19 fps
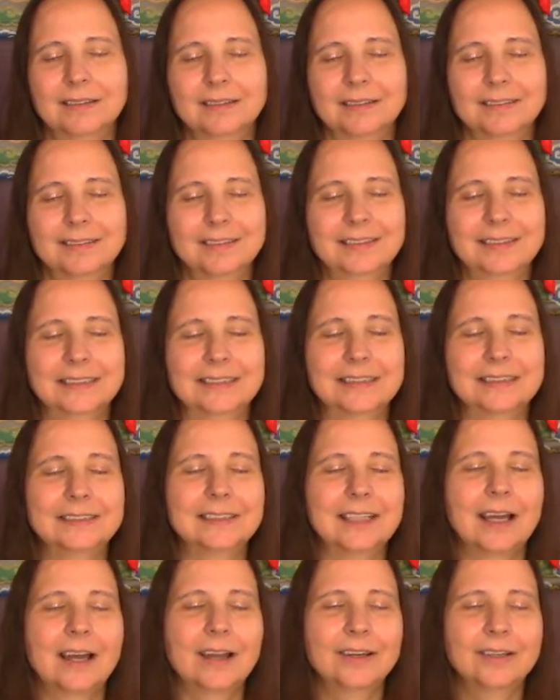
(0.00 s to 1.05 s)
this
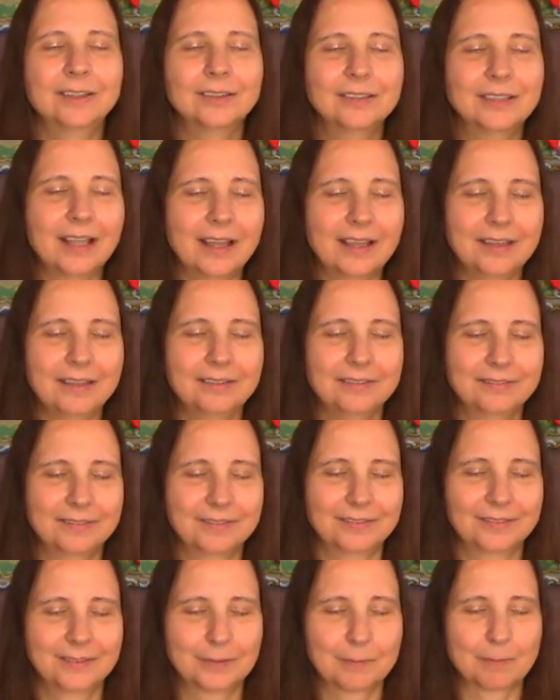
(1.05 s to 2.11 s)
entire life
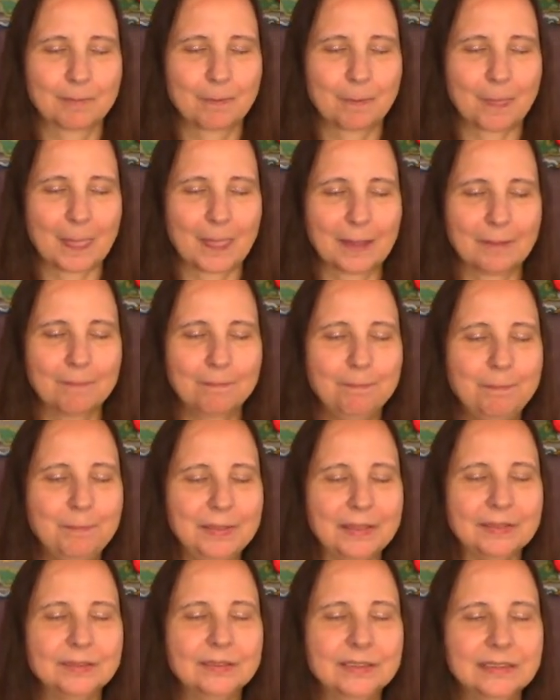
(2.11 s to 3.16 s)

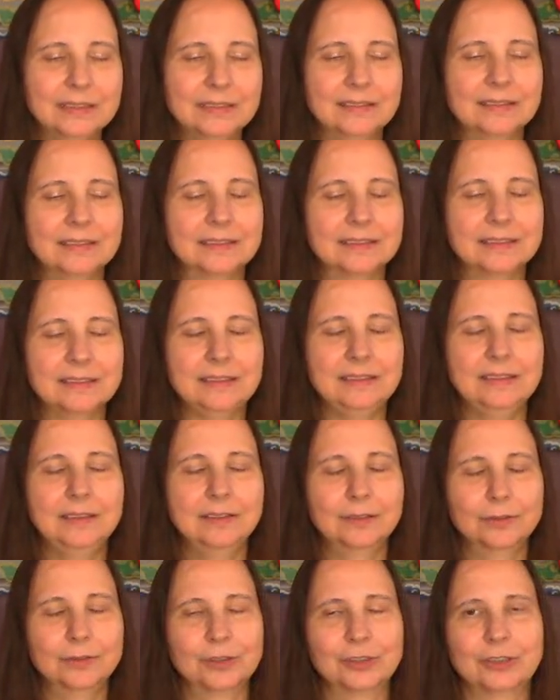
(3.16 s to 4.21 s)
building this
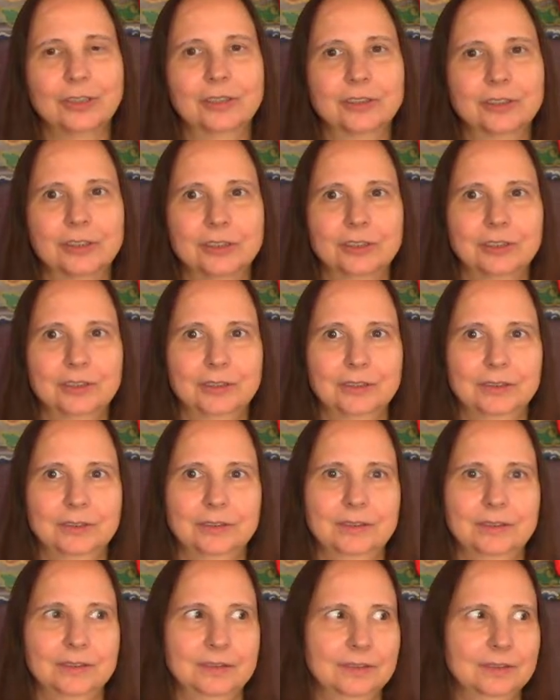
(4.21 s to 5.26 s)
ego structure,
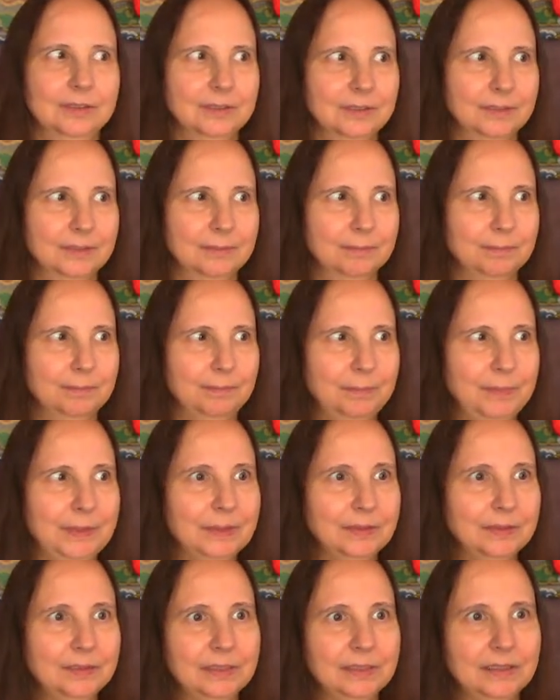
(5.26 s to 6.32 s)

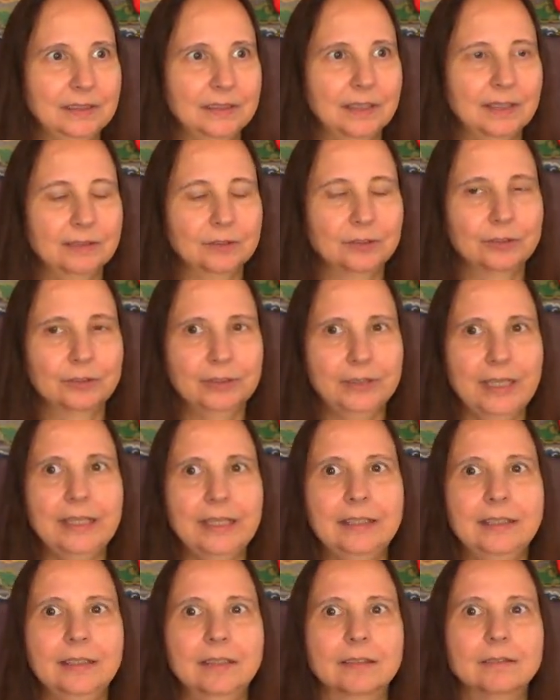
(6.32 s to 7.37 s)
building and
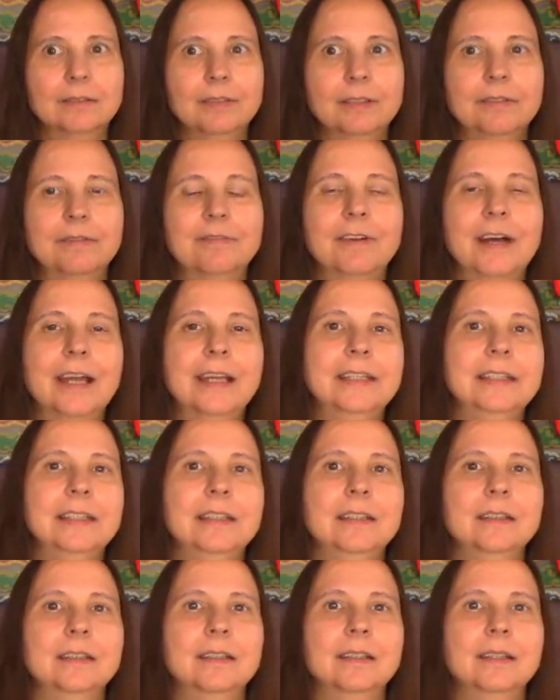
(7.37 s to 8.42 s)
creating and
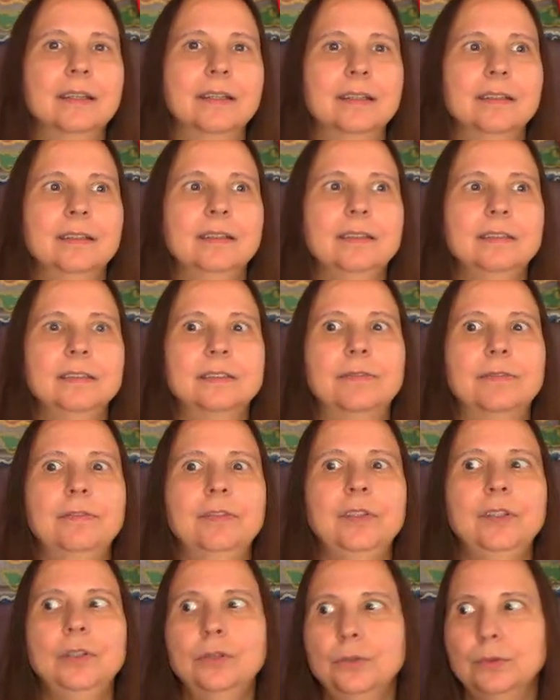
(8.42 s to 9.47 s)
refining these
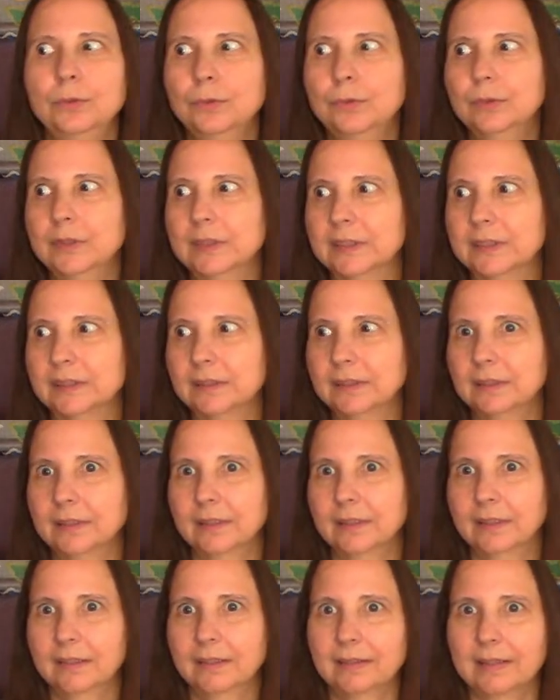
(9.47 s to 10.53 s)
views
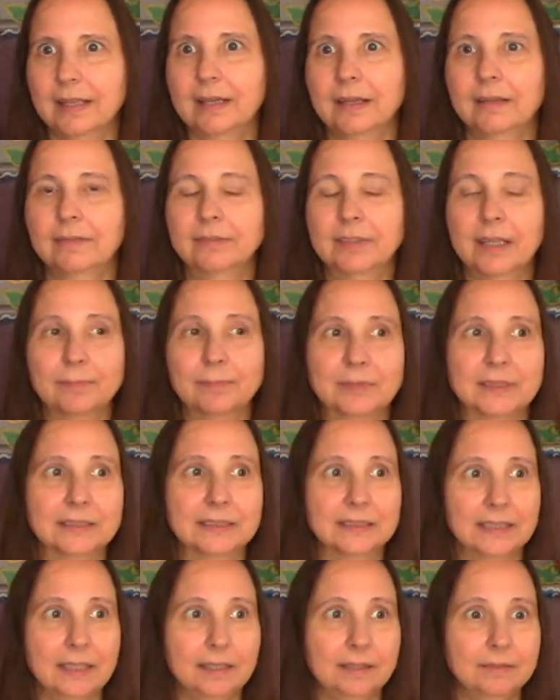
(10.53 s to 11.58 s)
that have kept us
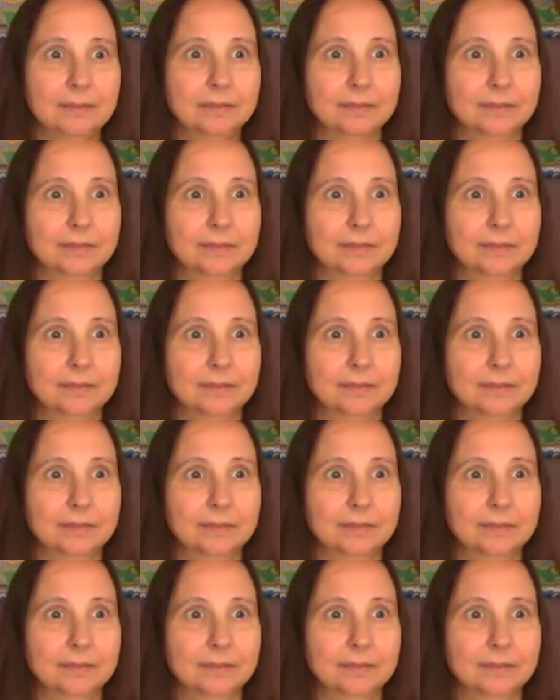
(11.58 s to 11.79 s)
safe,